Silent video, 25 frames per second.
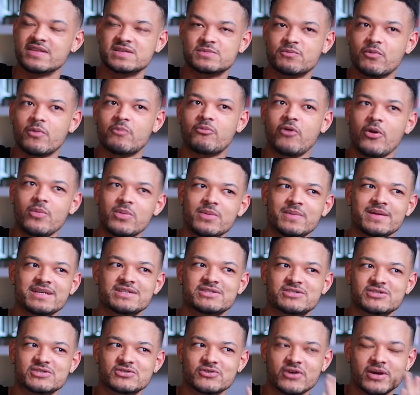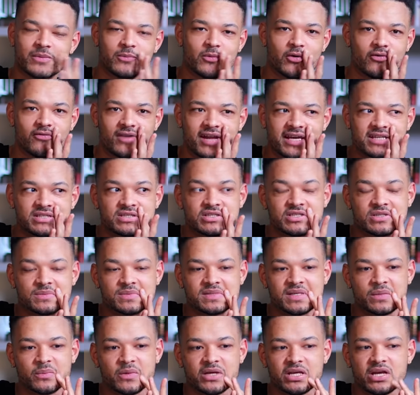this probably is destroying more
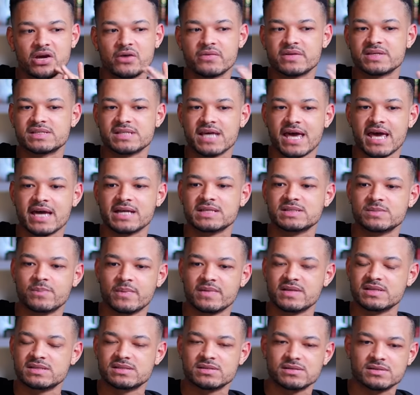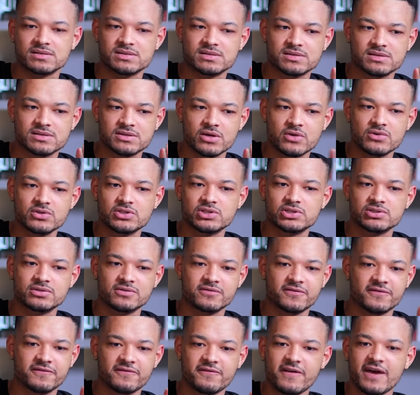relationships than we know this exp- this social
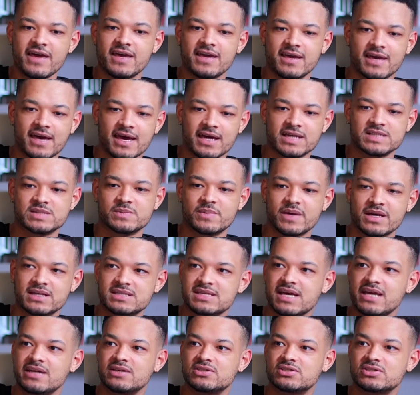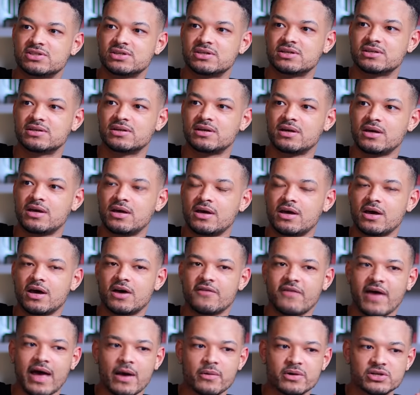fake expectation
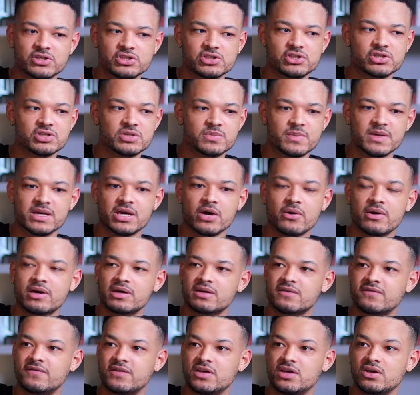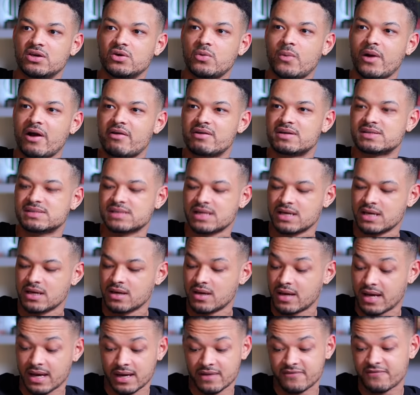of how it should be going for you whereas
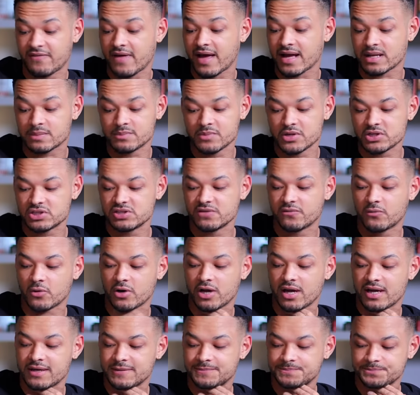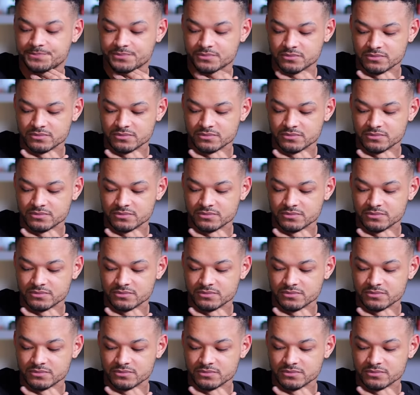in fact much of what i